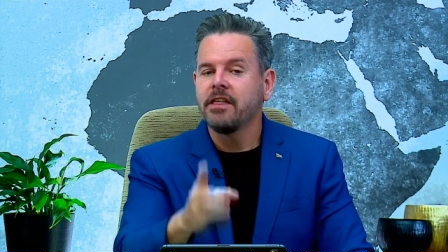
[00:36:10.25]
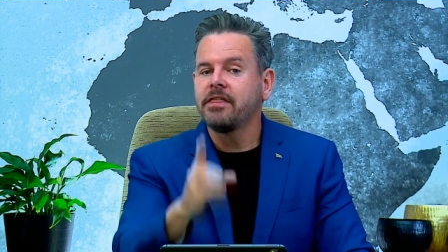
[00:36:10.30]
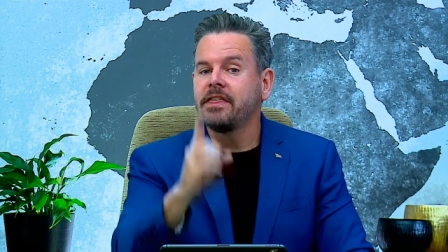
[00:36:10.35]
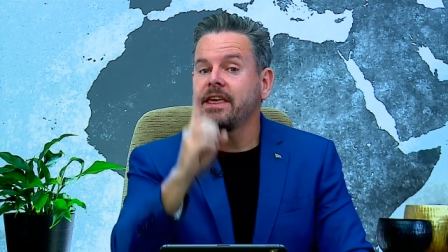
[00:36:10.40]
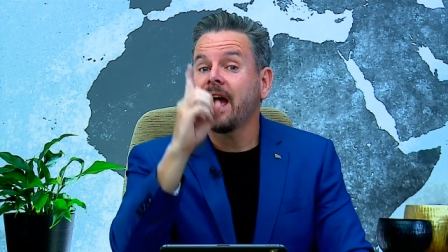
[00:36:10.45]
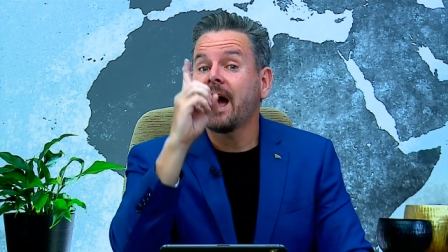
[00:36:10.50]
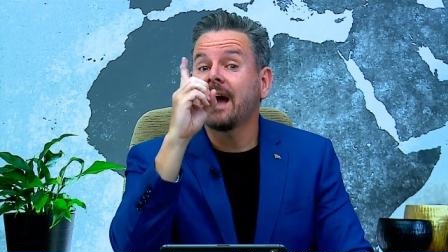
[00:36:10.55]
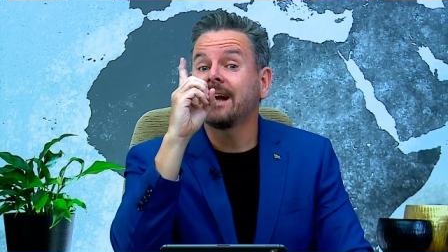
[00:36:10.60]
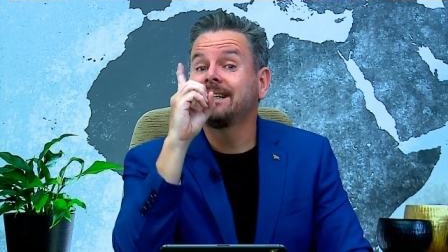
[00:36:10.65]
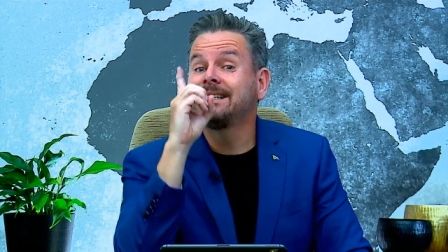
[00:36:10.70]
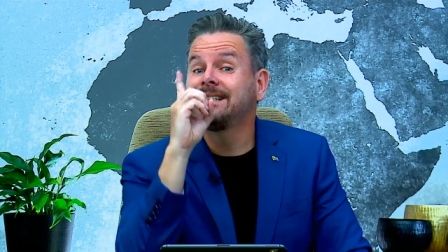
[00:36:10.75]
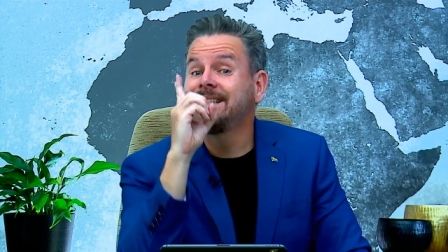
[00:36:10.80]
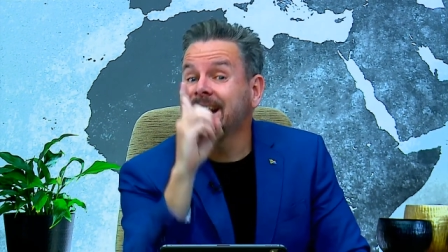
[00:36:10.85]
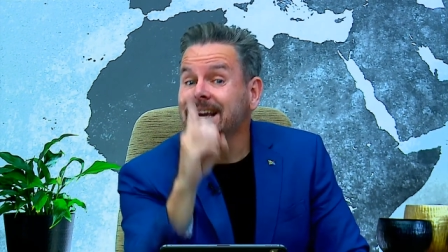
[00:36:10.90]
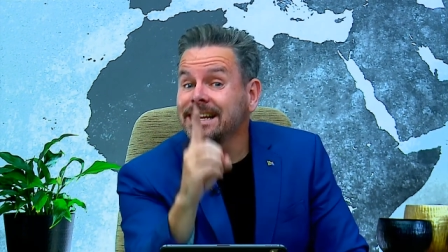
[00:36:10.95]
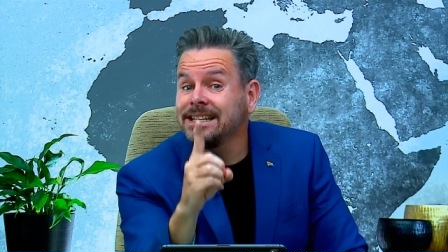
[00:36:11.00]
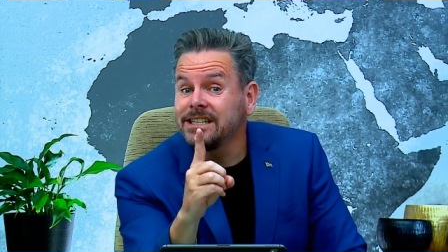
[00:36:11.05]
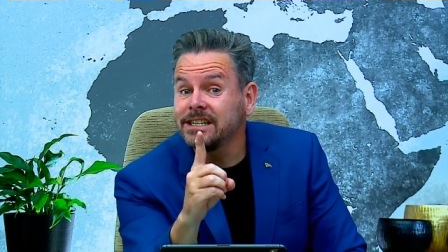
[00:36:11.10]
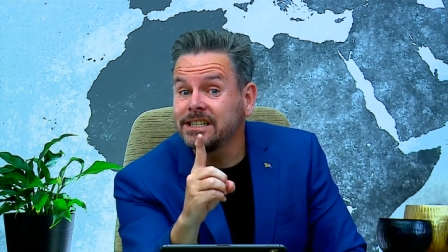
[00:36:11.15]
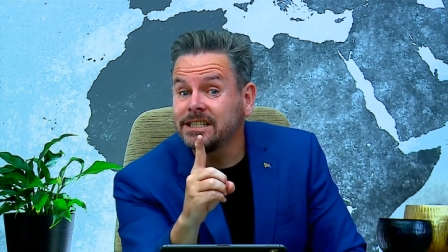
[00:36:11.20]
the
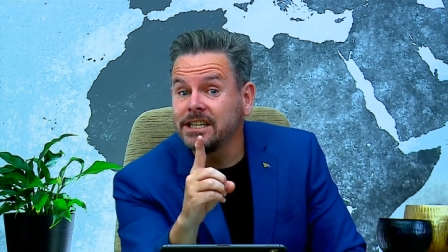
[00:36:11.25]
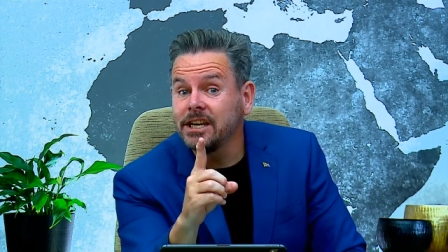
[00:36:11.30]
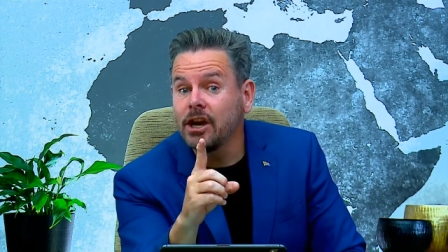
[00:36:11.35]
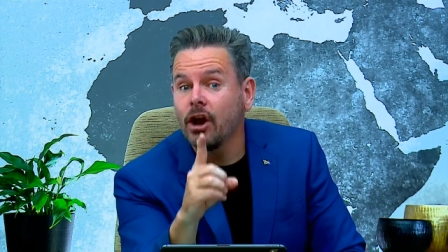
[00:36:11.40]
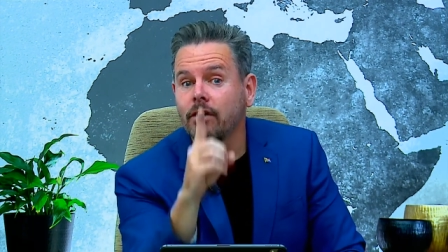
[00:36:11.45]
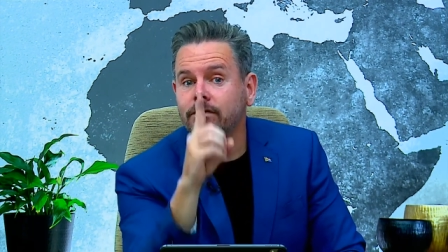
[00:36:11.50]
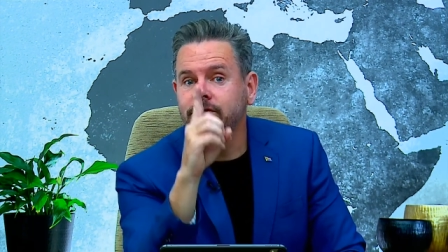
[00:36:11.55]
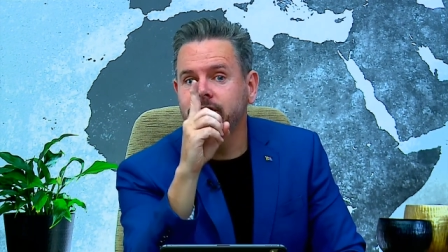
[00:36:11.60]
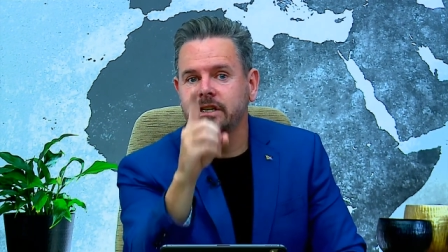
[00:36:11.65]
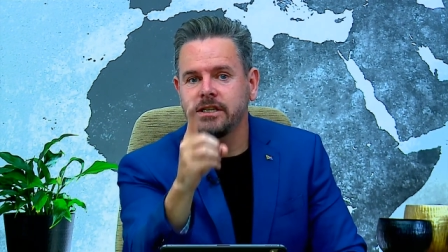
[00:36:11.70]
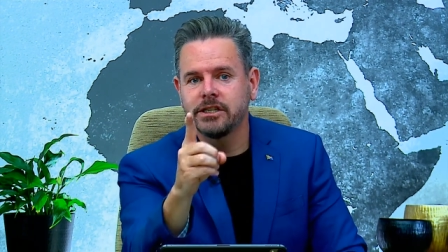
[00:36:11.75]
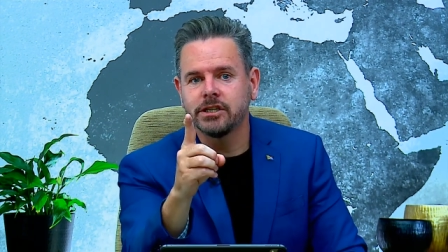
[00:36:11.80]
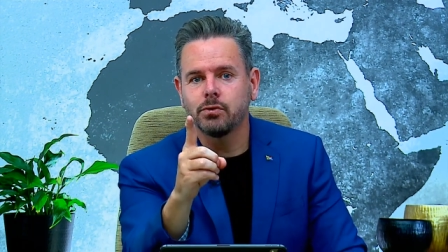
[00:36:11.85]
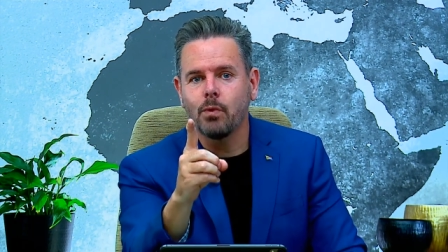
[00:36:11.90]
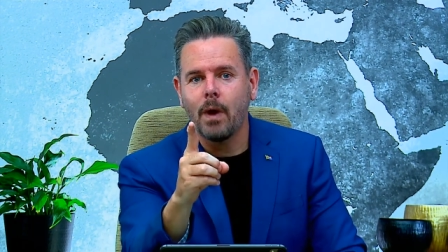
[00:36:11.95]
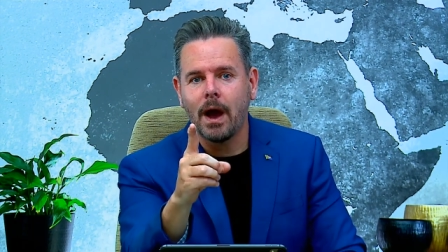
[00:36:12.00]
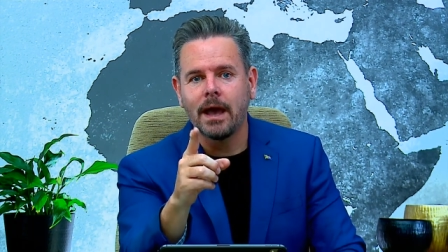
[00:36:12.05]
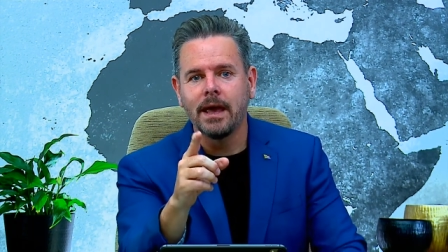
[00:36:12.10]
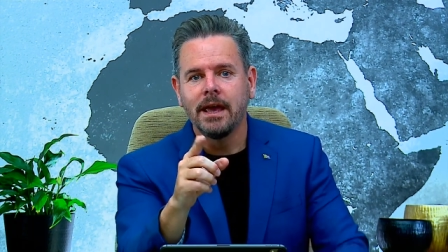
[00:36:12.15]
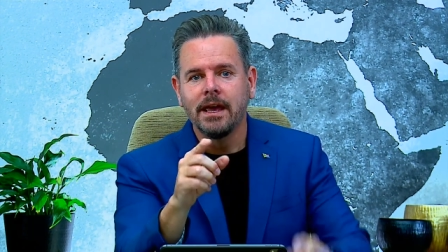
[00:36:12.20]
identity of Jesus.
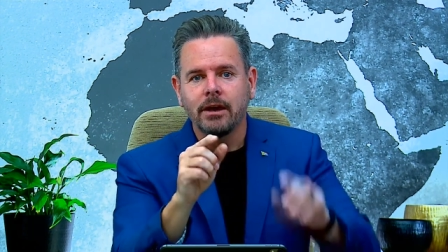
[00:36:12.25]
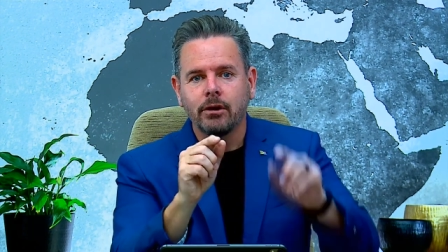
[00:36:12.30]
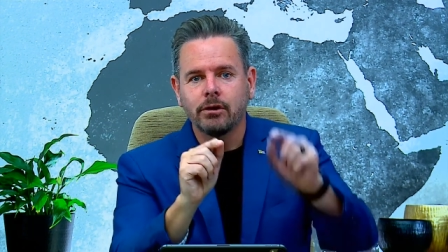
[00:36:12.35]
Why?